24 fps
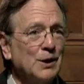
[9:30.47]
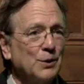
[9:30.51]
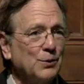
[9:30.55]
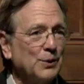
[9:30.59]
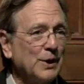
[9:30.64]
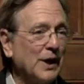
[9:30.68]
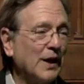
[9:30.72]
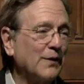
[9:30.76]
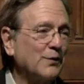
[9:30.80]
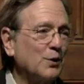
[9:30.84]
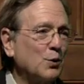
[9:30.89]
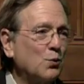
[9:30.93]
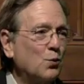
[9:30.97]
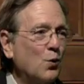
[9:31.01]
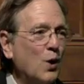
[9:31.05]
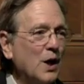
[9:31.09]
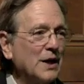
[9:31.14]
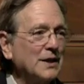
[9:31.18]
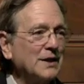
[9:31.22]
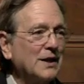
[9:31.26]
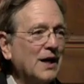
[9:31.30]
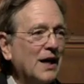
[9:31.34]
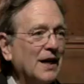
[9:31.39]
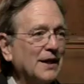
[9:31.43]
We have the
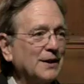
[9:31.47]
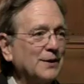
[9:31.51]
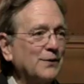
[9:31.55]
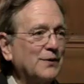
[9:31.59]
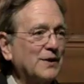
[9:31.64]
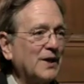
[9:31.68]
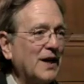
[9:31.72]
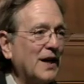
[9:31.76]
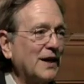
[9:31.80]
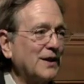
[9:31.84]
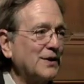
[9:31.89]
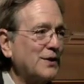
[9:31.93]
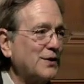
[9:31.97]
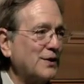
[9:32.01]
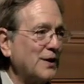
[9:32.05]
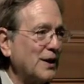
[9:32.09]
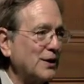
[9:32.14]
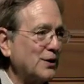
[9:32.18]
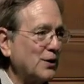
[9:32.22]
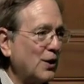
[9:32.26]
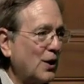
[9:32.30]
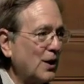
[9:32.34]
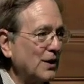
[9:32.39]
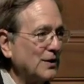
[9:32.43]
one kind of text
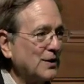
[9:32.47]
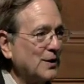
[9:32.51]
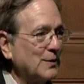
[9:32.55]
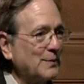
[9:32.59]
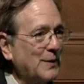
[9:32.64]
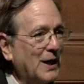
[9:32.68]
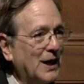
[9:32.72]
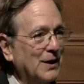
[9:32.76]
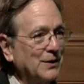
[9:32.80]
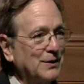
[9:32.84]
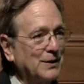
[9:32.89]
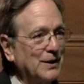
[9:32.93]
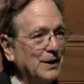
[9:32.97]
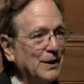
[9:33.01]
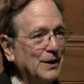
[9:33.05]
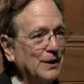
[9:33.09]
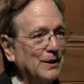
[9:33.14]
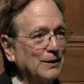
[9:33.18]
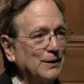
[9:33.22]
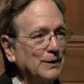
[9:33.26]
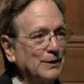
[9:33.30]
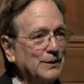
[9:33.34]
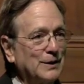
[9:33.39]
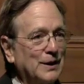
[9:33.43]
that talks about
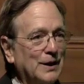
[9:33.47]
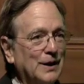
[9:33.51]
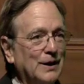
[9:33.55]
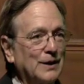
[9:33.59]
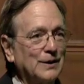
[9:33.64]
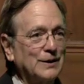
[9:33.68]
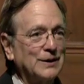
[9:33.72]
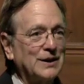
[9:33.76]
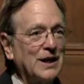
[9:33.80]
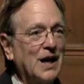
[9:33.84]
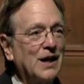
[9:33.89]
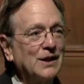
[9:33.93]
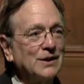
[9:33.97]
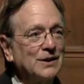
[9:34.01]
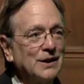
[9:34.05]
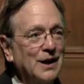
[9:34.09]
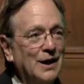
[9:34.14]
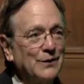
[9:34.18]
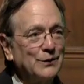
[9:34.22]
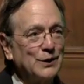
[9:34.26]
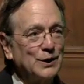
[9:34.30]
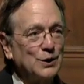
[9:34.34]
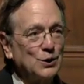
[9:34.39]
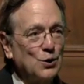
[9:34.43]
their young
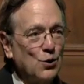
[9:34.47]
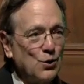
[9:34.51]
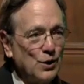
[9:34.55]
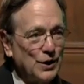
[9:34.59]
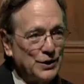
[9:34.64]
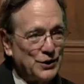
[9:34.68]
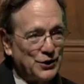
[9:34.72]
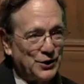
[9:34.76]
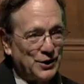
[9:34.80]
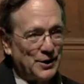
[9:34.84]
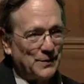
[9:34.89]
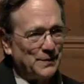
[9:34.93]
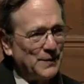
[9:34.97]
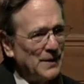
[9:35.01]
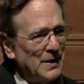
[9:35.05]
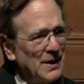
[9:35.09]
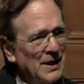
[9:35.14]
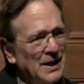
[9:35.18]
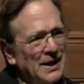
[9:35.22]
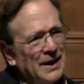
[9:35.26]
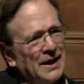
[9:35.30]
love and courtship,